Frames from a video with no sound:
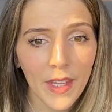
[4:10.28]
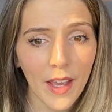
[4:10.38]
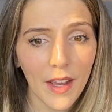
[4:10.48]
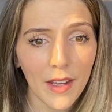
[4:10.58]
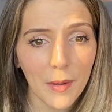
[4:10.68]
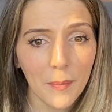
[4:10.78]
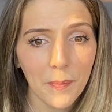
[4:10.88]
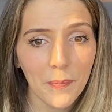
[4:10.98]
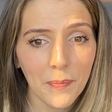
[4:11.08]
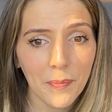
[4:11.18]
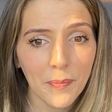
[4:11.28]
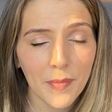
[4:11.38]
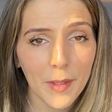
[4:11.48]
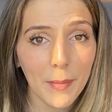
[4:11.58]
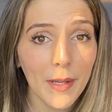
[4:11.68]
Um,
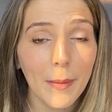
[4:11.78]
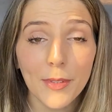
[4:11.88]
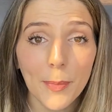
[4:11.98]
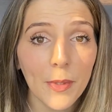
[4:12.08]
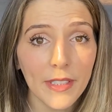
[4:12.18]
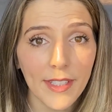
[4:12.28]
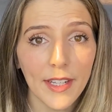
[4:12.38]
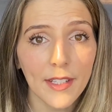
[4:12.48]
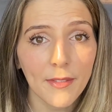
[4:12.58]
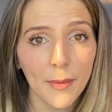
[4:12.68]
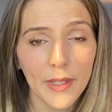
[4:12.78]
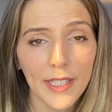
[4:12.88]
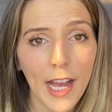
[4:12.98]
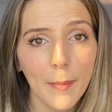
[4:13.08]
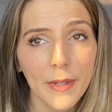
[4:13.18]
but I'm super excited for what could
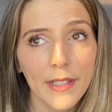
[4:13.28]
happen.